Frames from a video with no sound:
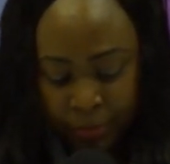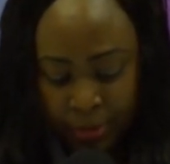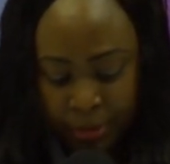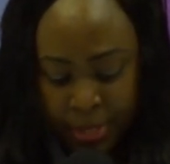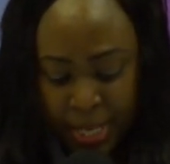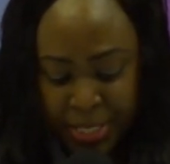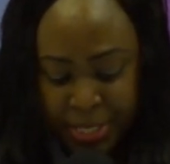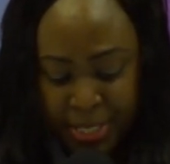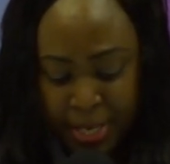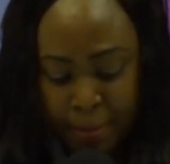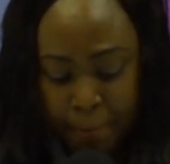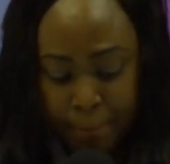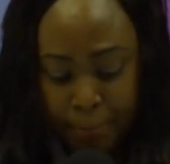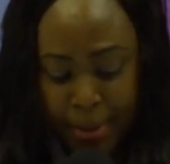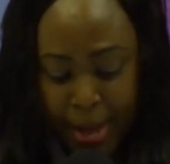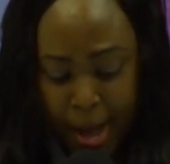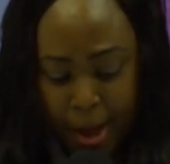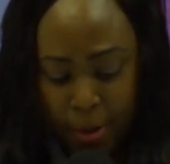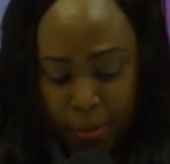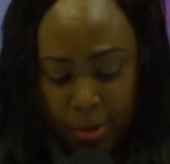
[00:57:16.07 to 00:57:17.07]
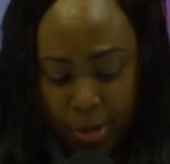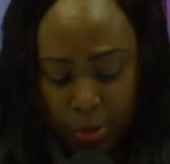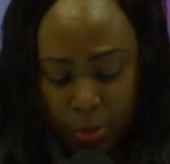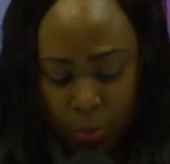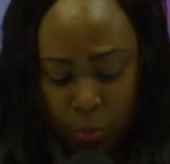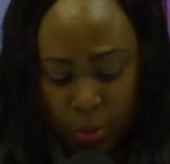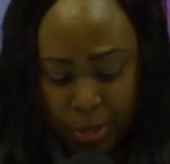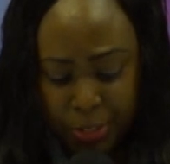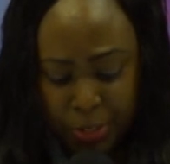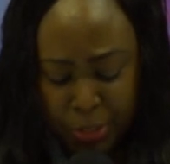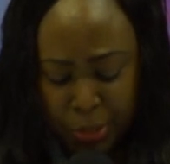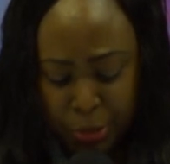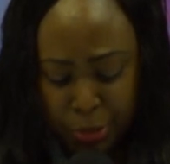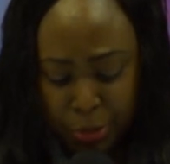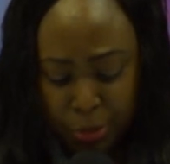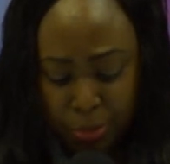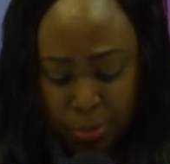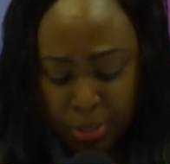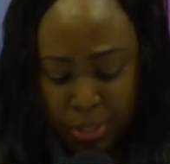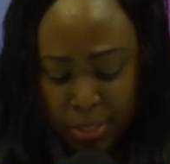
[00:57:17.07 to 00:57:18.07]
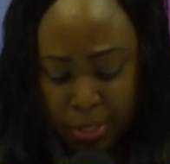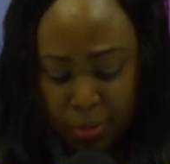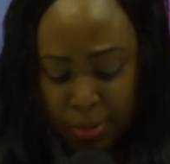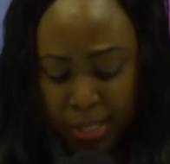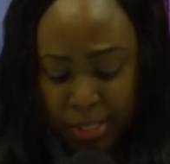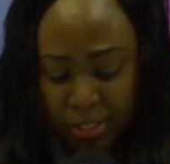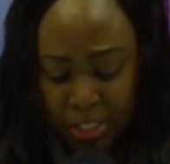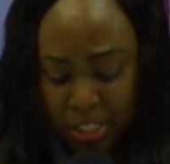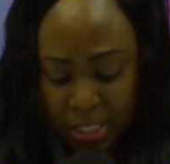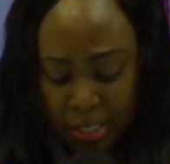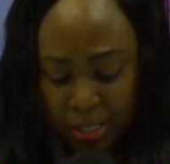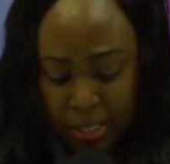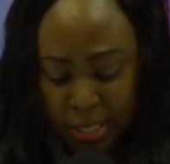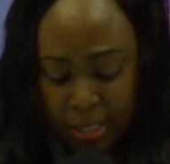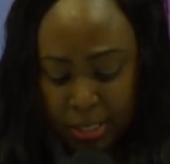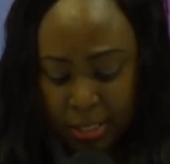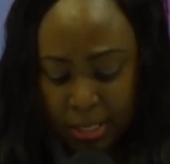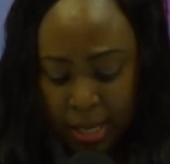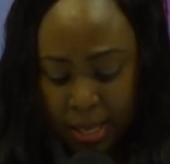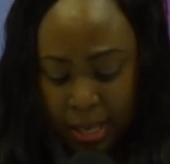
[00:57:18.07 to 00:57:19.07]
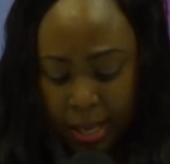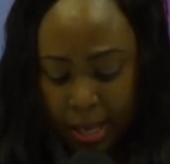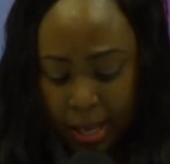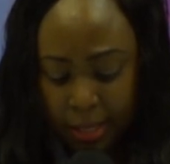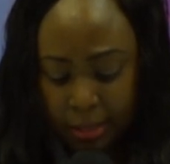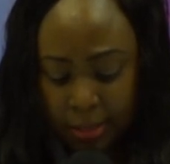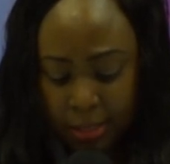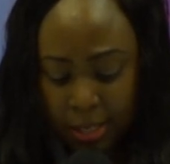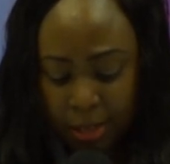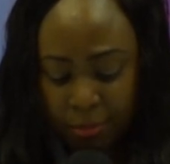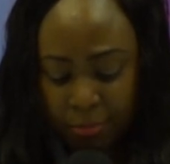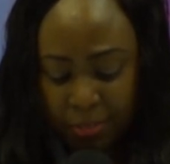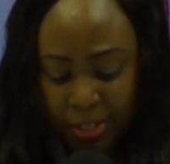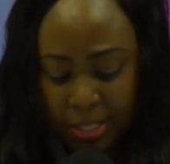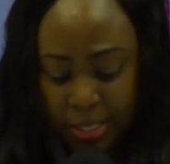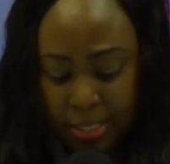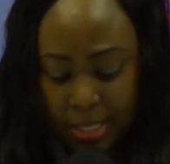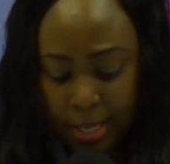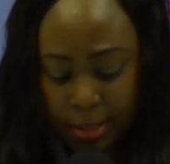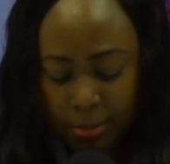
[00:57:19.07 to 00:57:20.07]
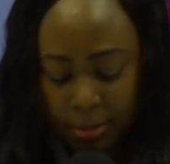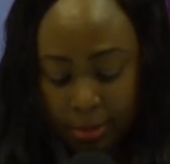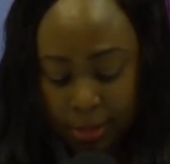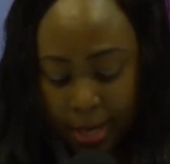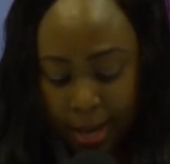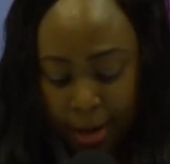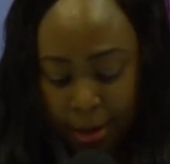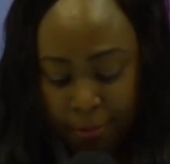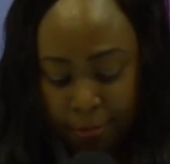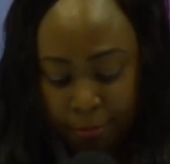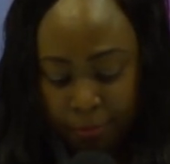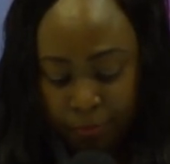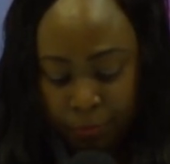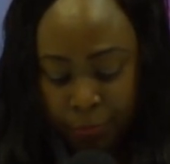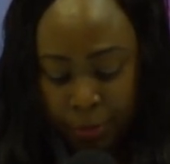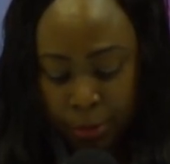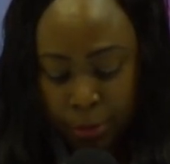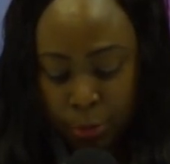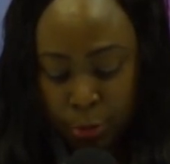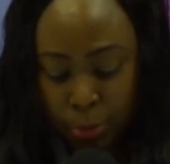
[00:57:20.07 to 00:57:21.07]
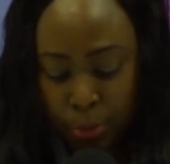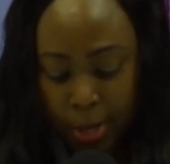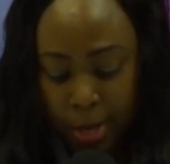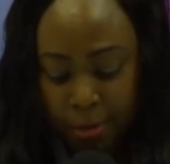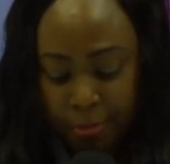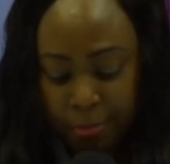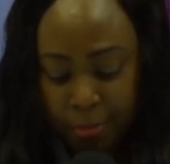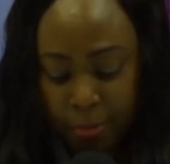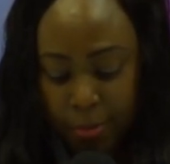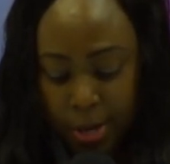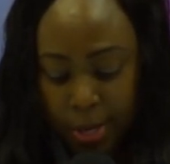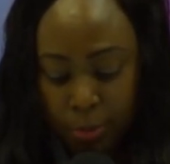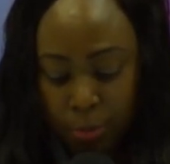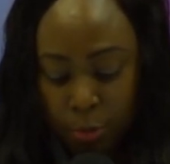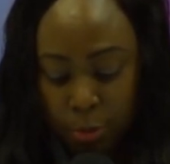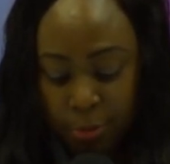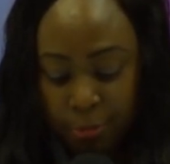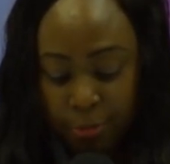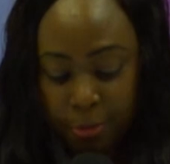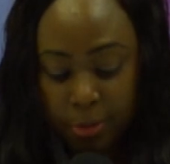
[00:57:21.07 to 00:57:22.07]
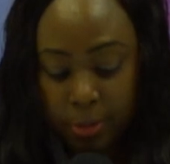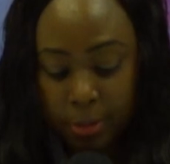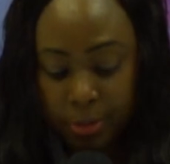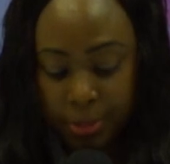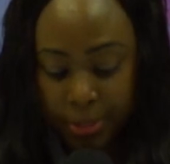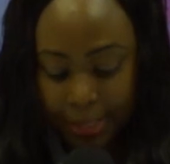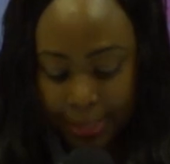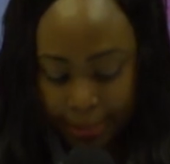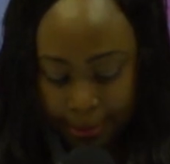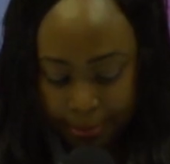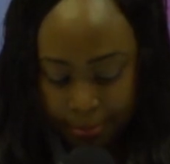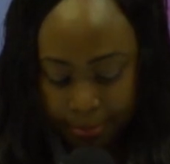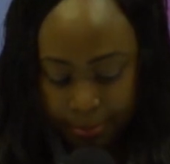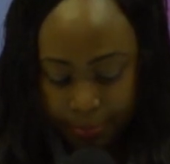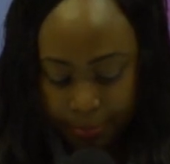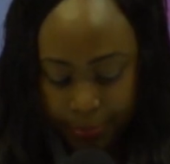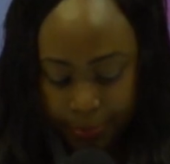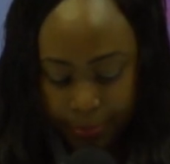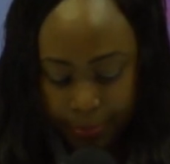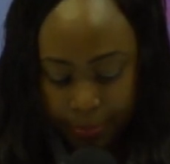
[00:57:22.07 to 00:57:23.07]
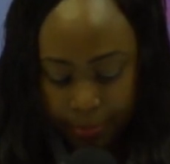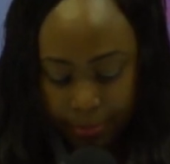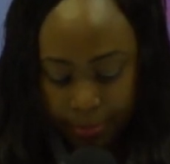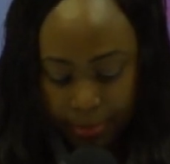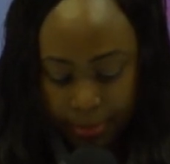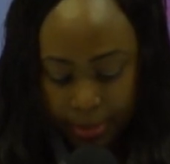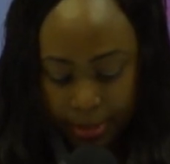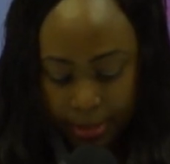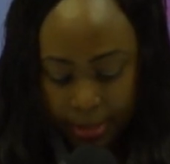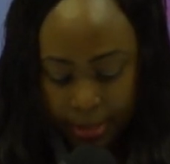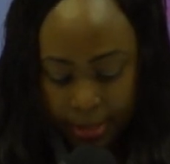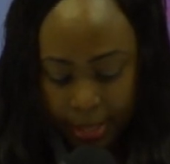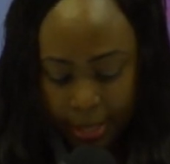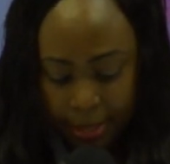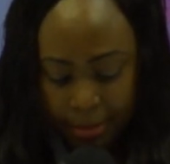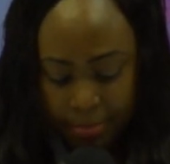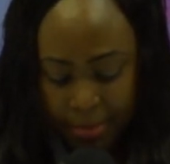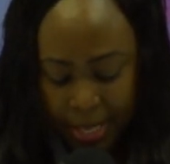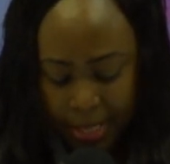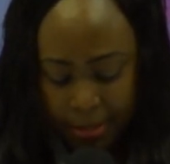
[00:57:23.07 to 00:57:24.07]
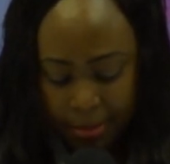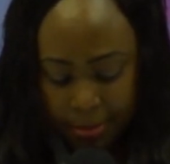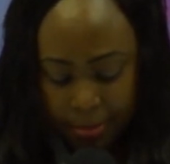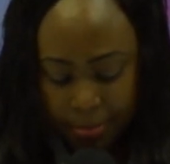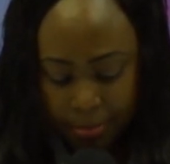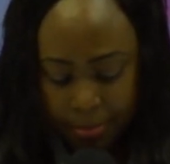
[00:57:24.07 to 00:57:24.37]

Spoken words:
The same power was used to resurrect Jesus and give eternal life to everyone who follows him. Amen. Amen.